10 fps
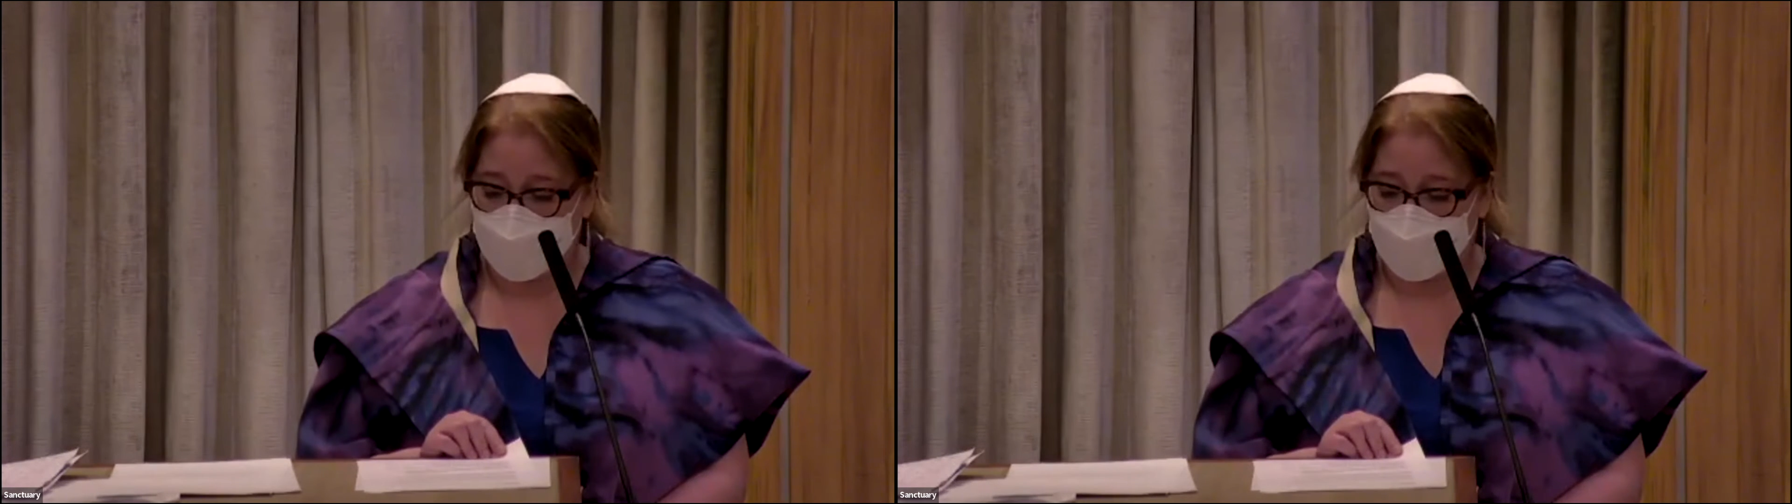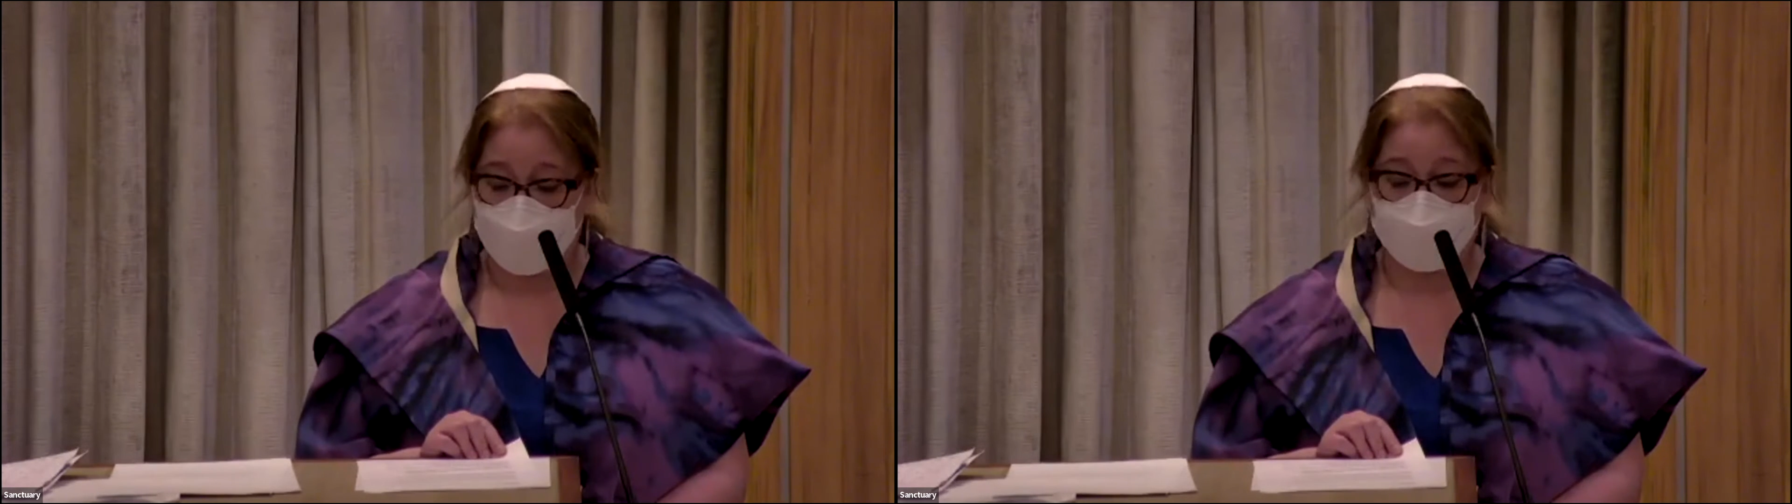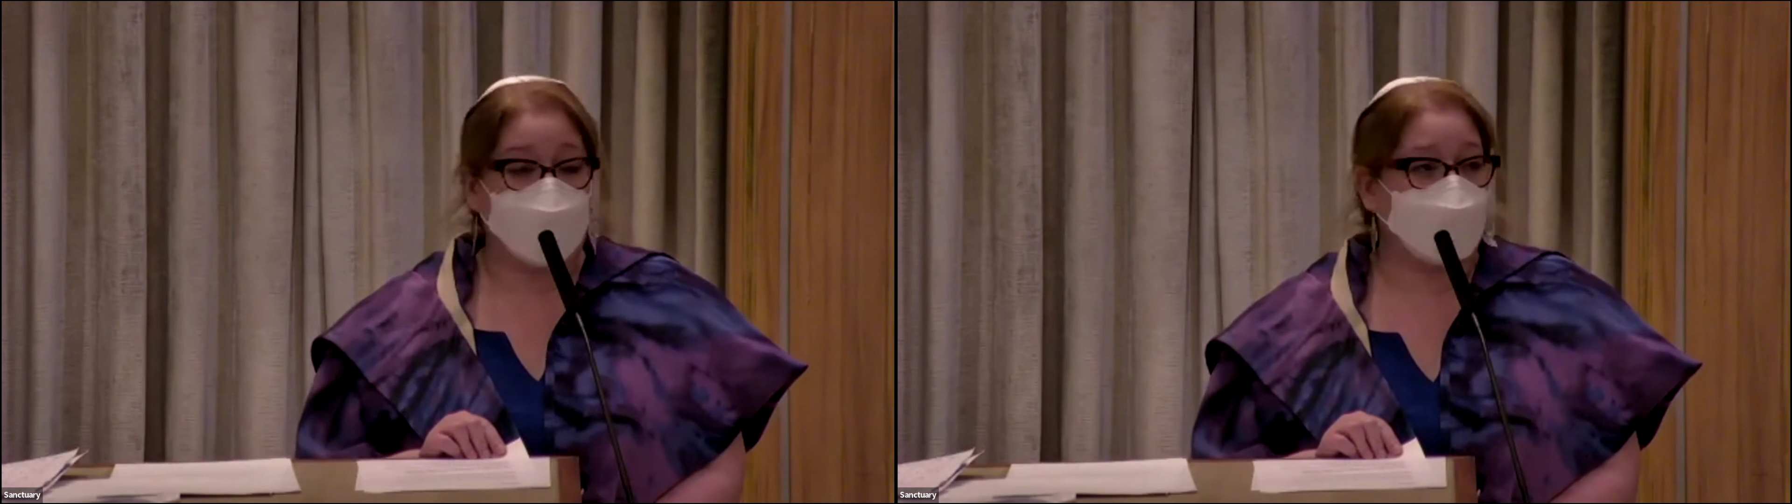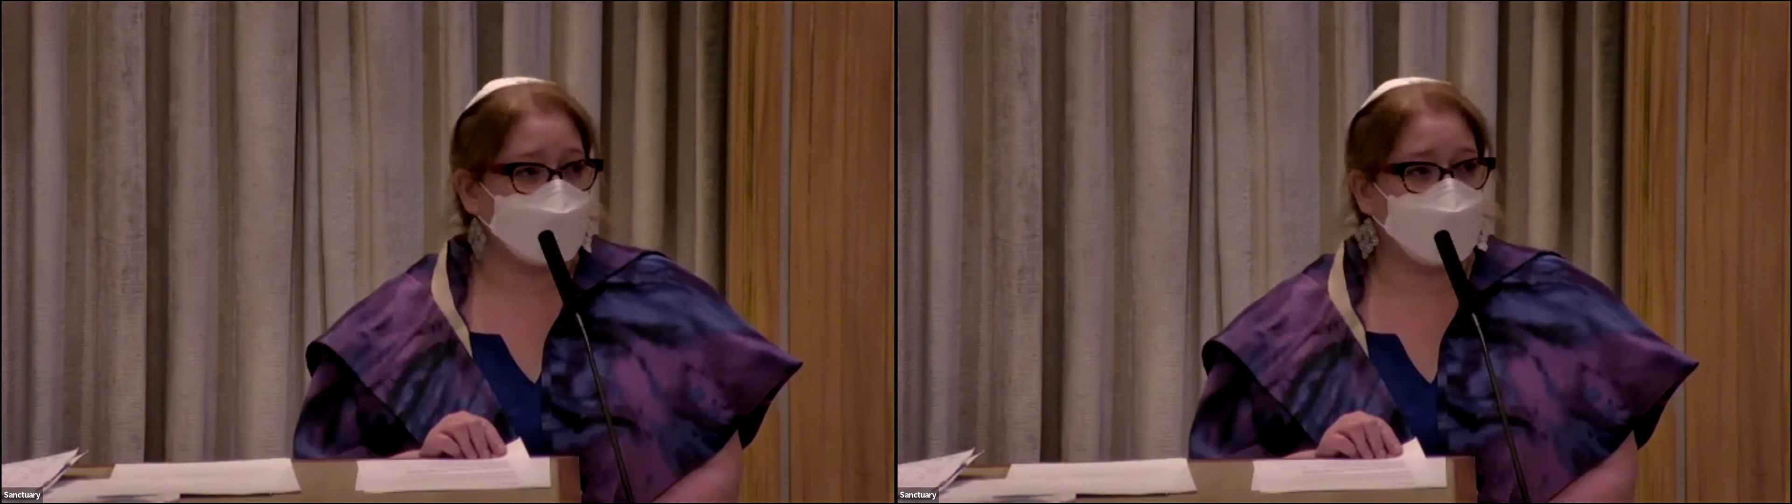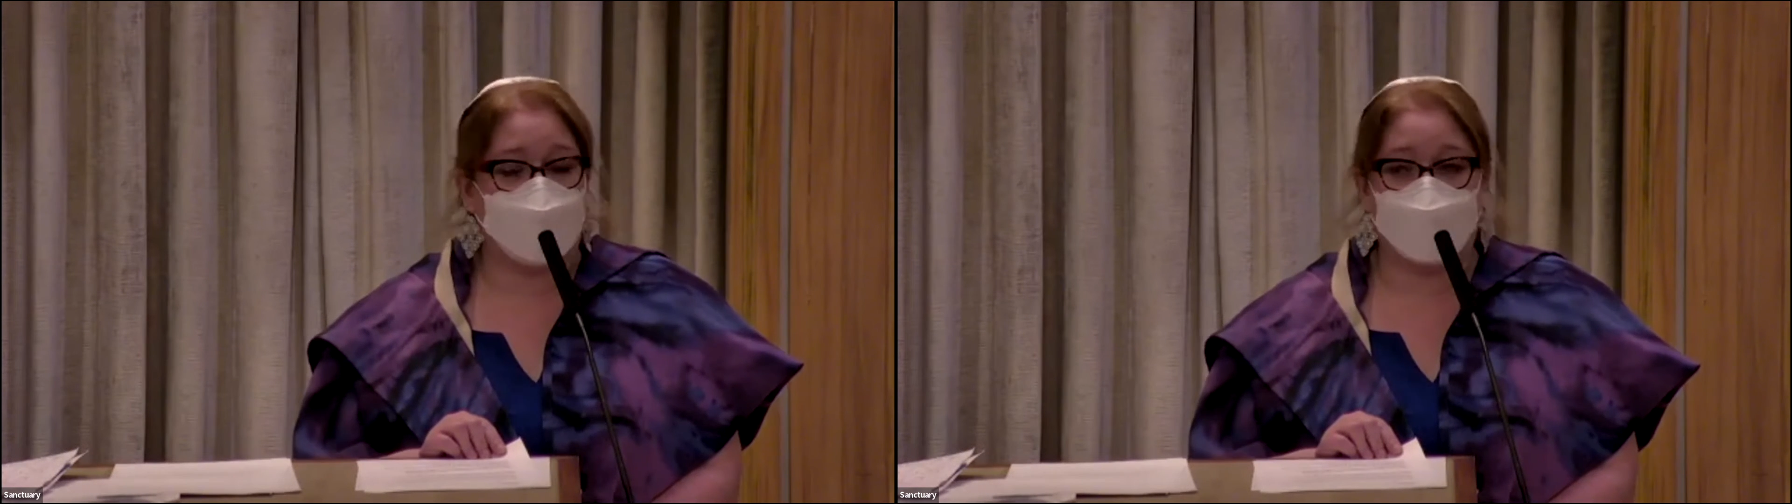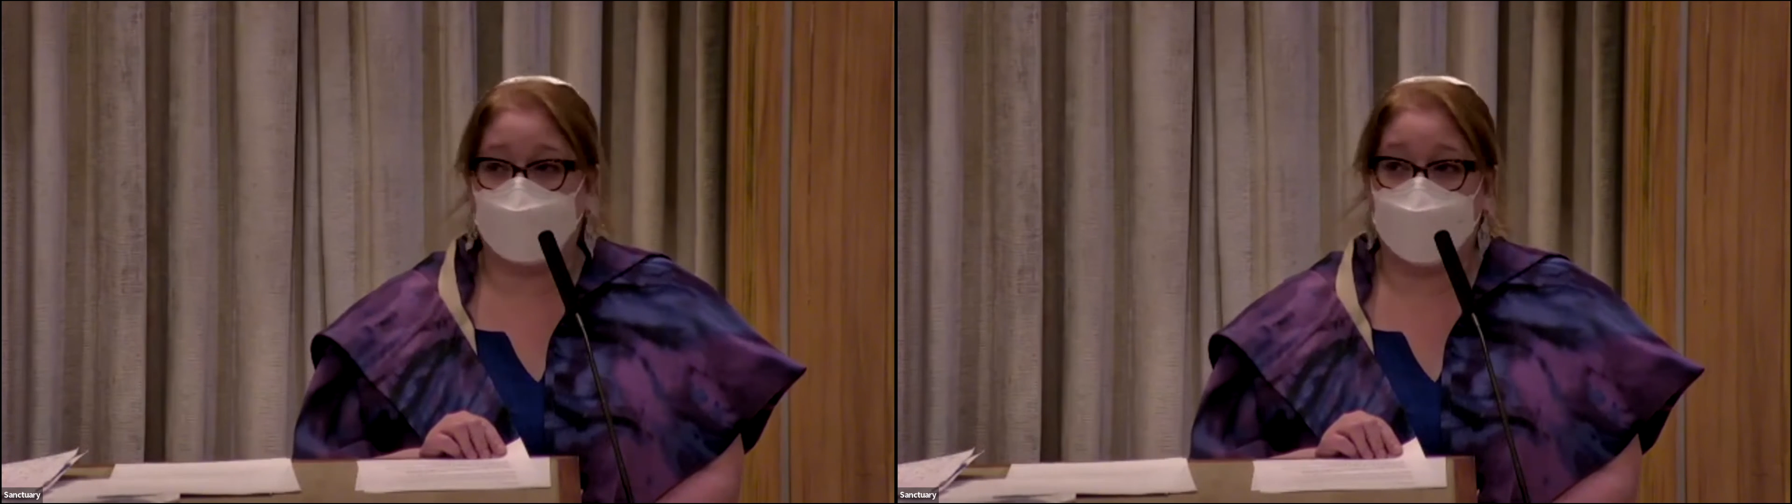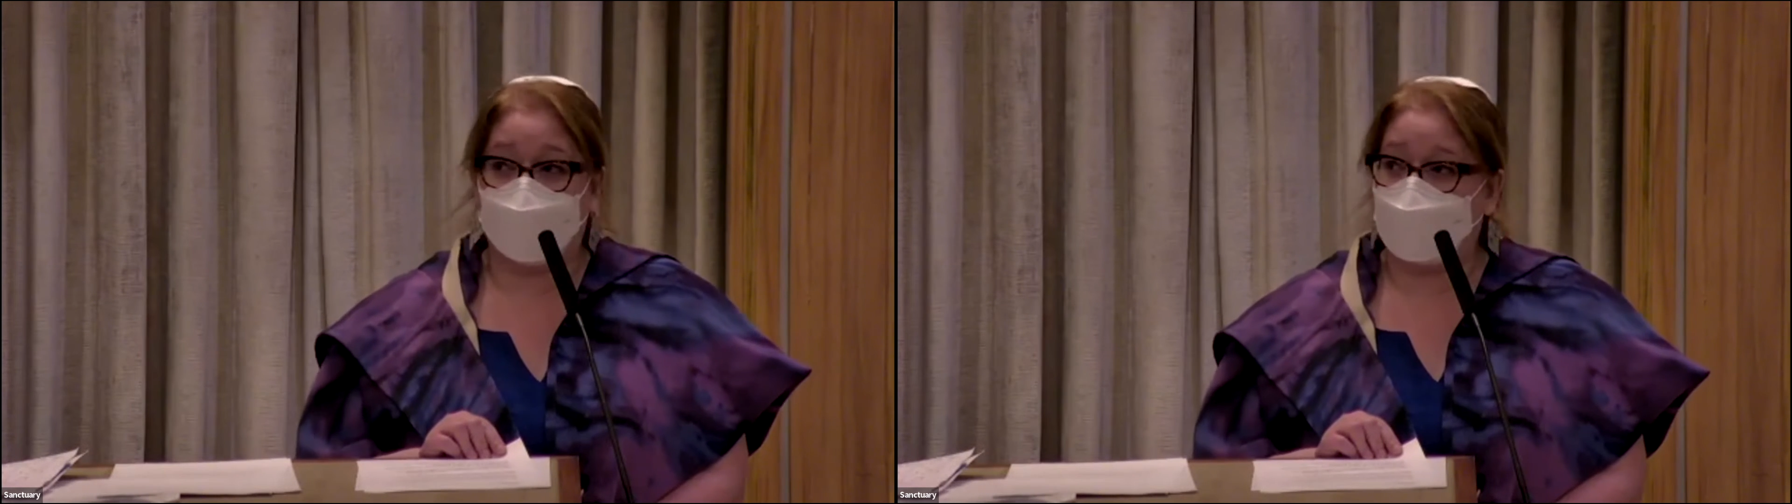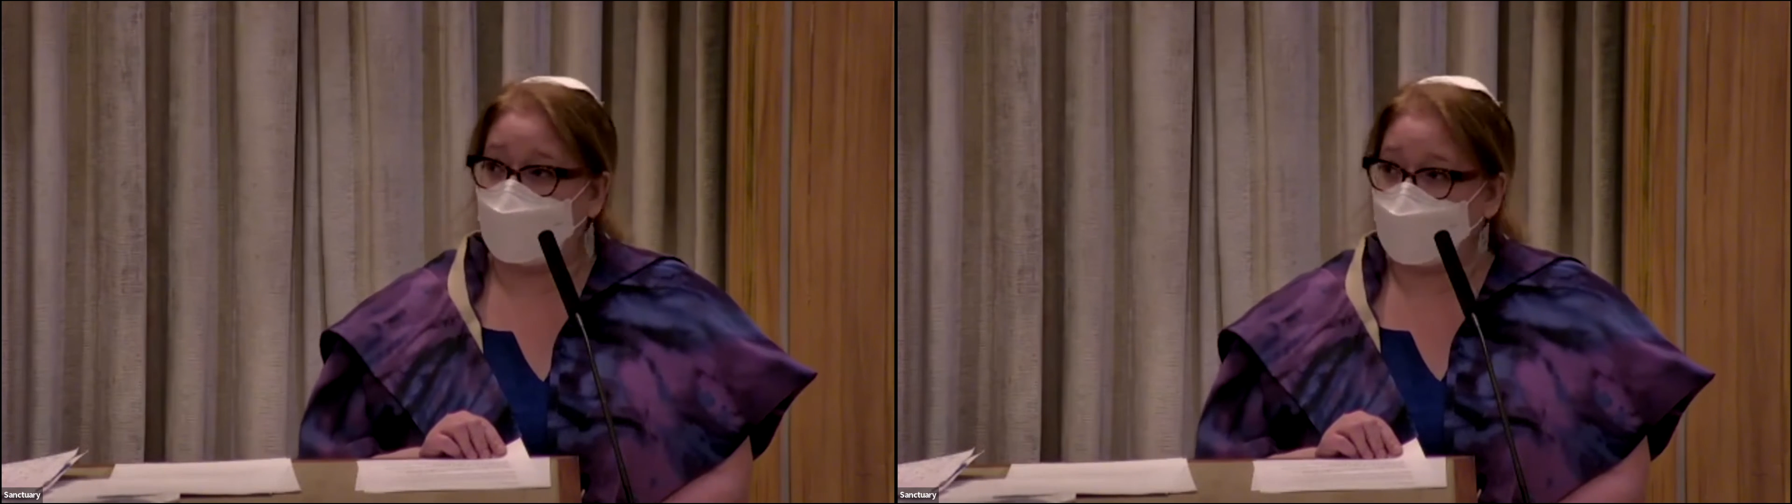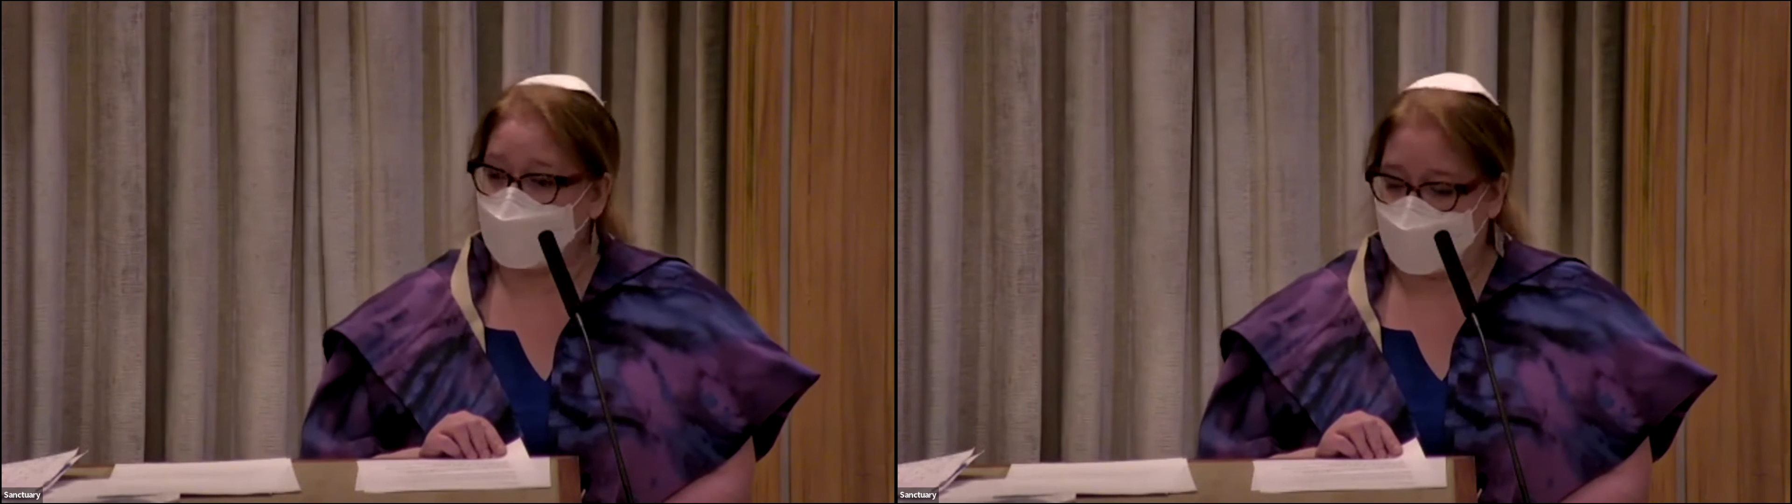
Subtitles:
we also know we're not alone.